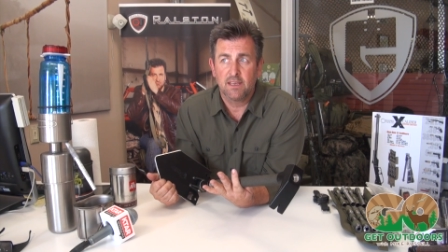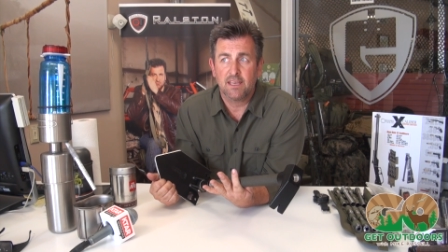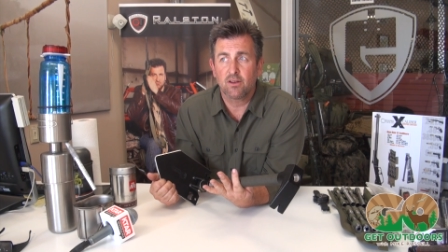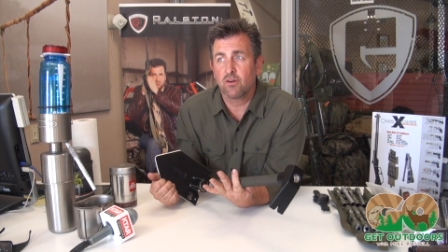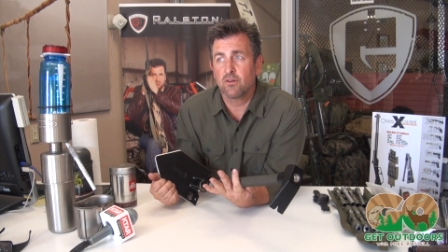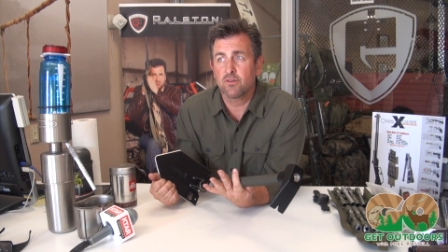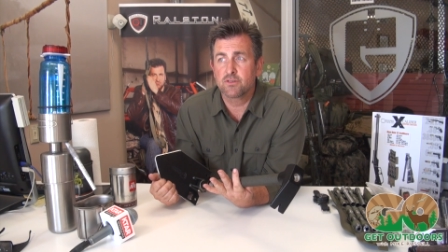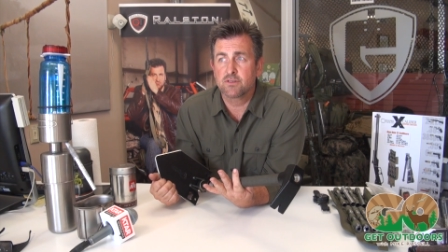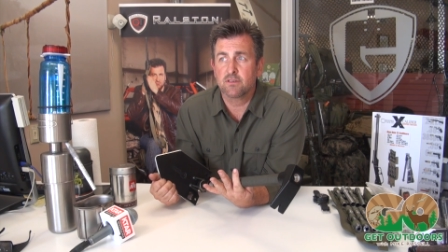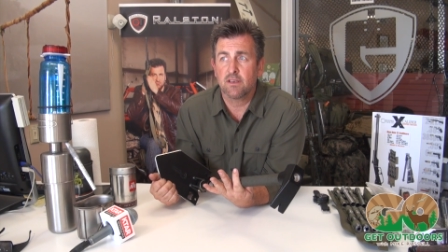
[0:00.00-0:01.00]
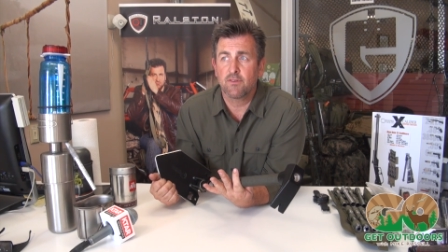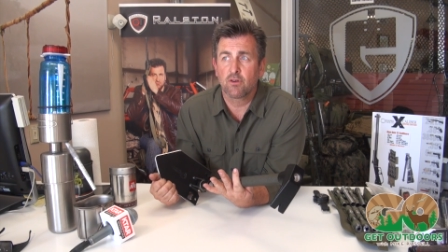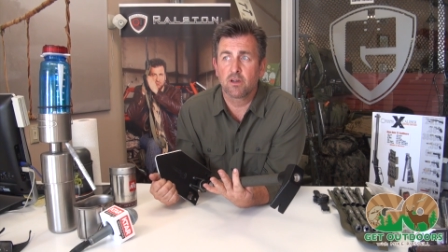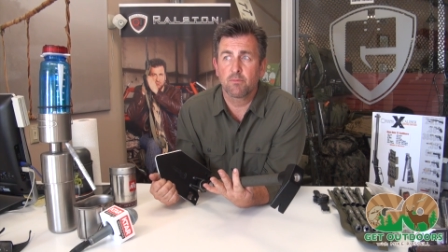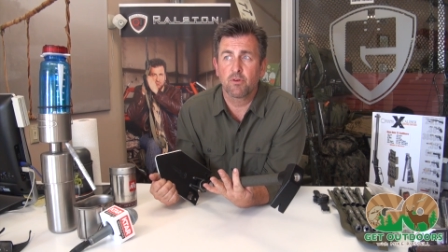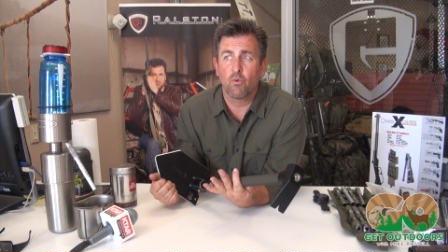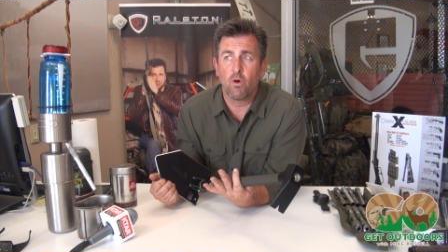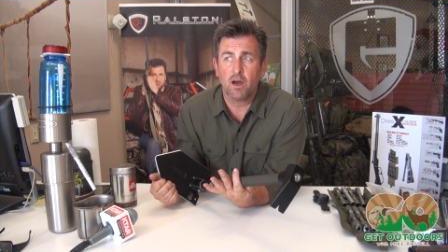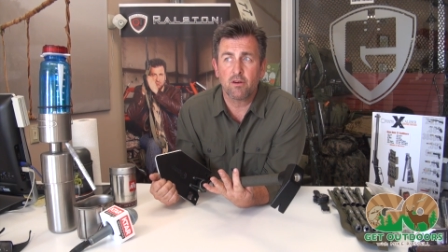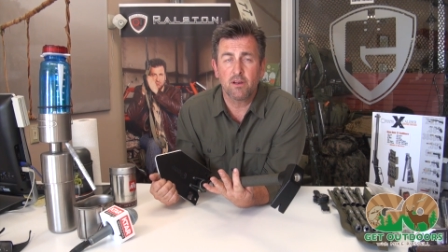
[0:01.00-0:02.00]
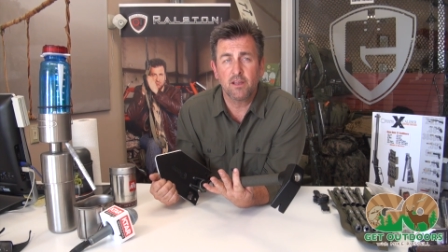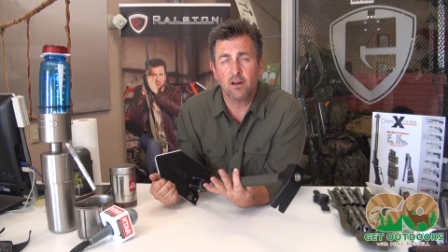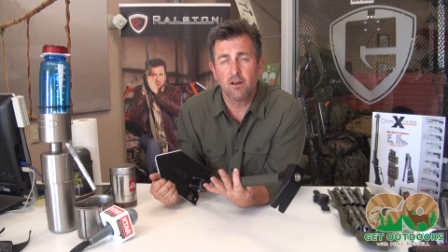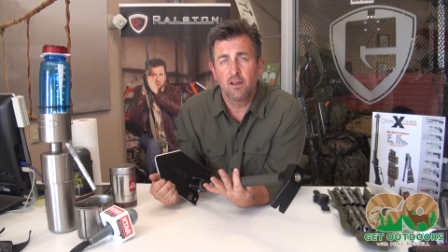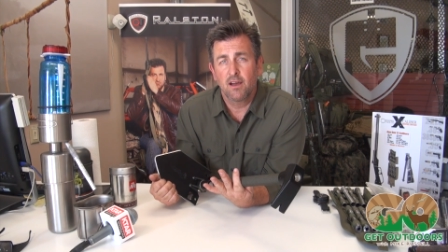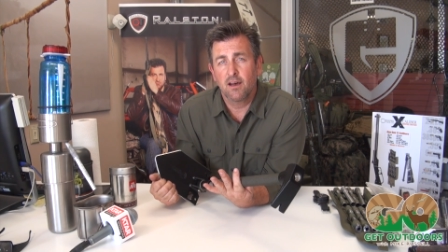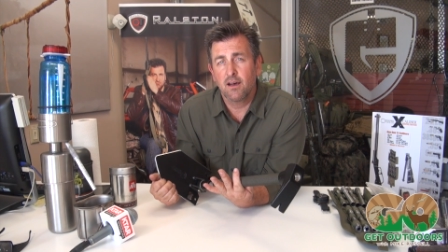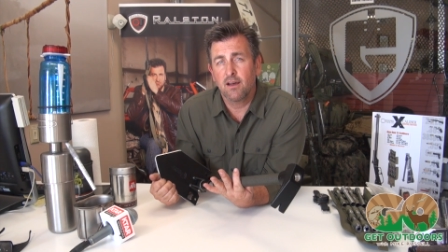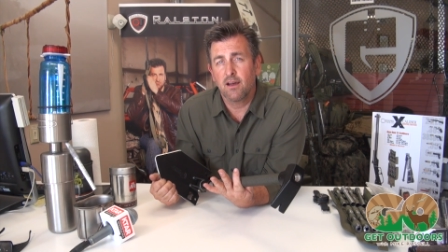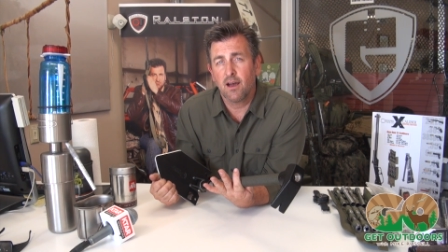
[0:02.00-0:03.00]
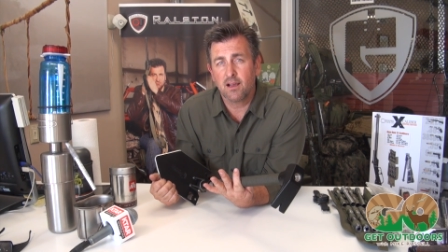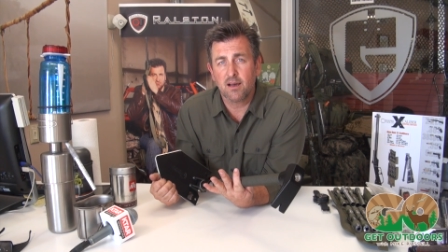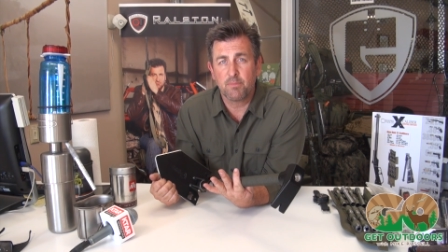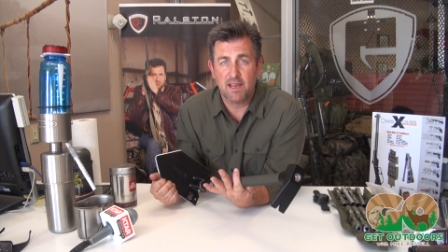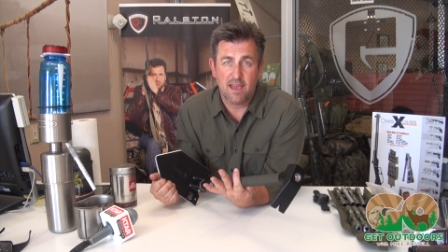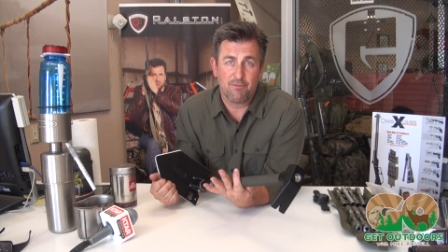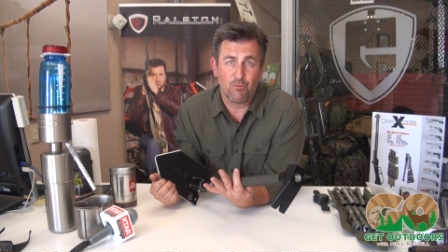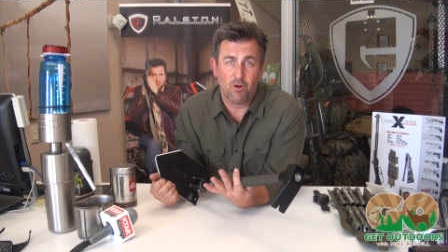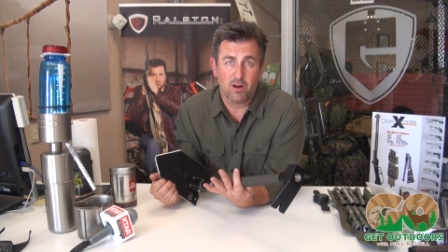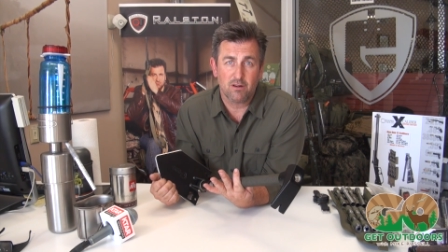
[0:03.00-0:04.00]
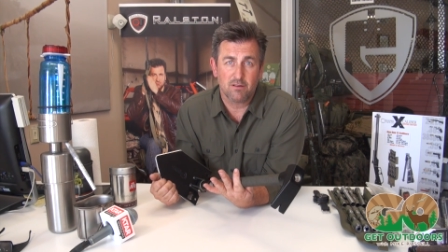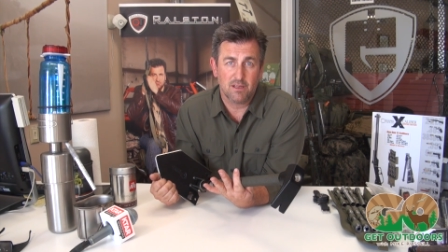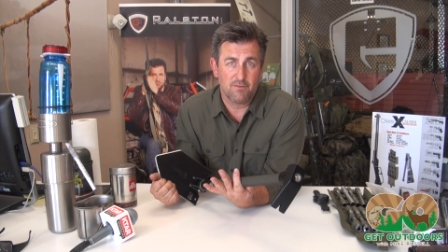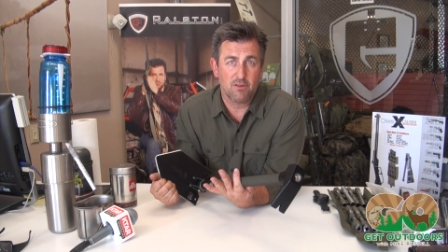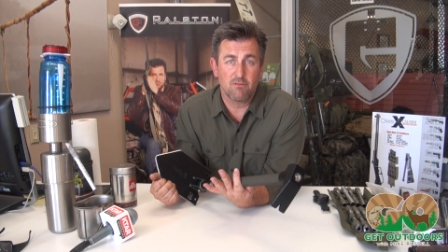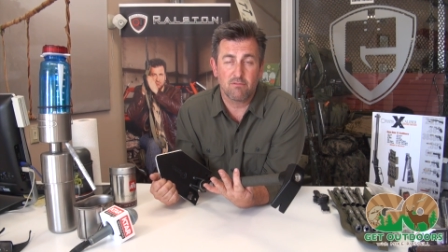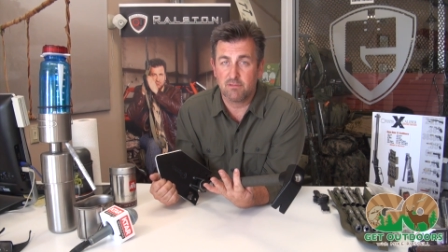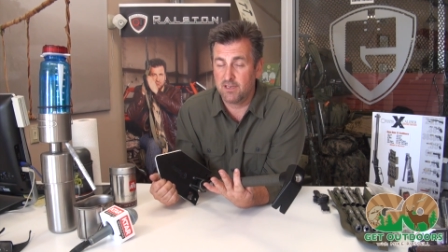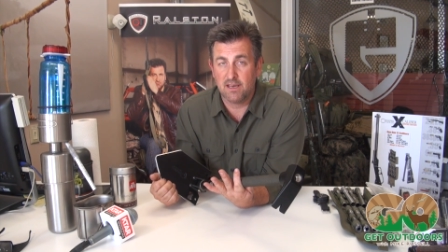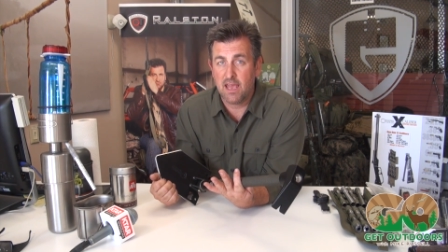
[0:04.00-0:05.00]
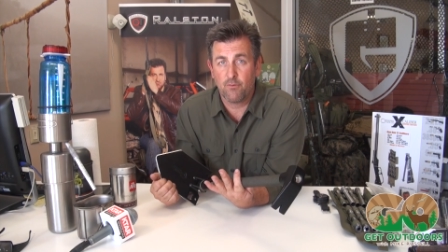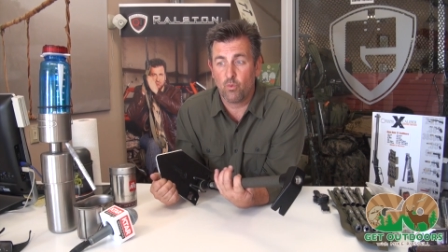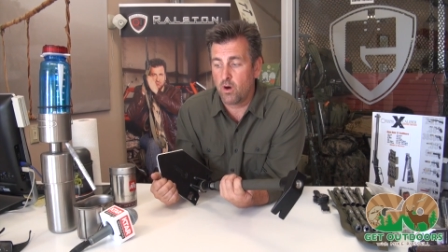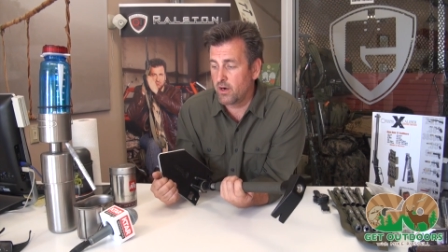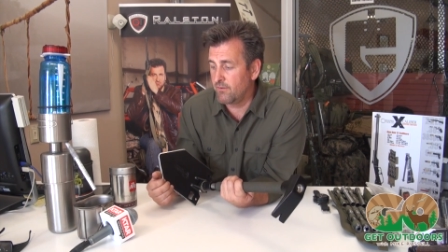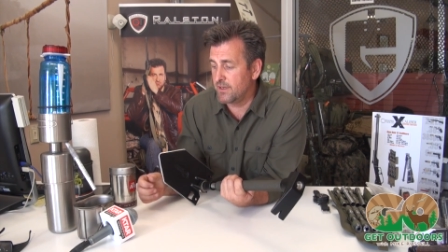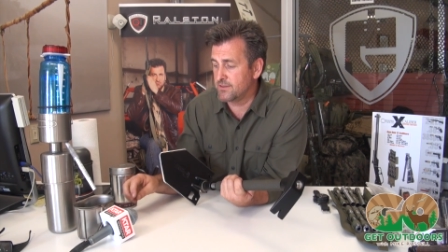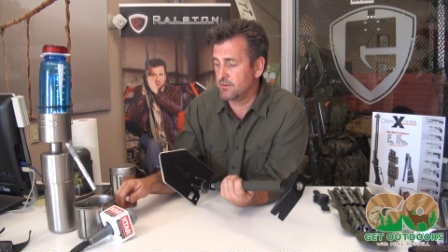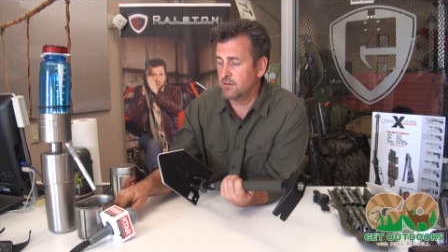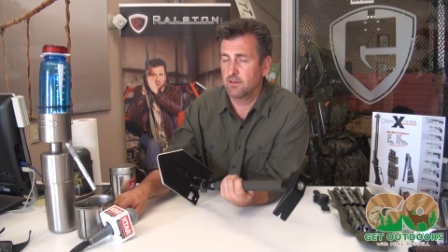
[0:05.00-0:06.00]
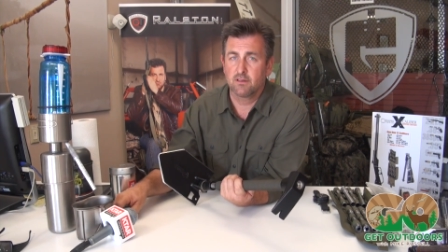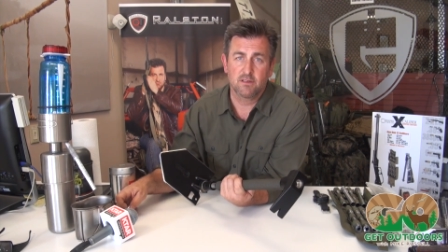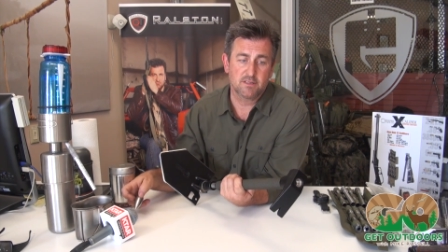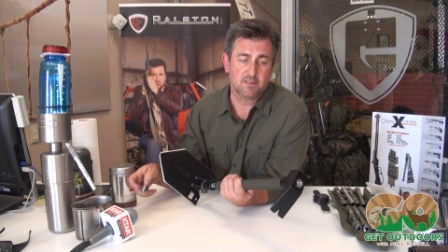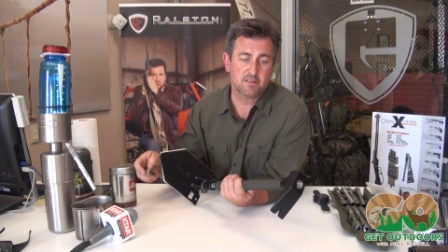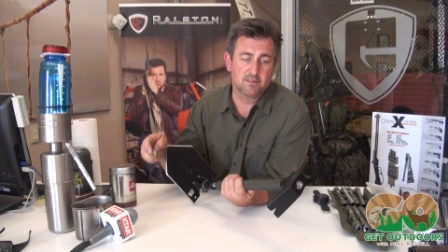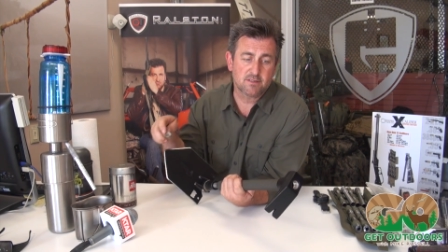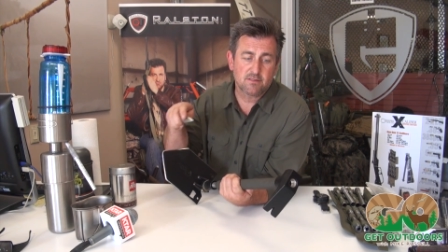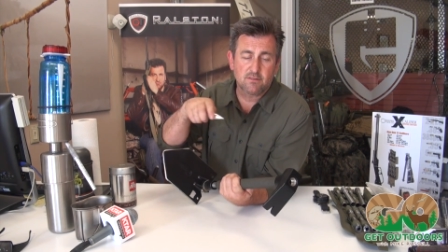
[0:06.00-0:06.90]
It holds, if you're going to put water in there, a cup and a half of water. If you didn't have a water vessel, this is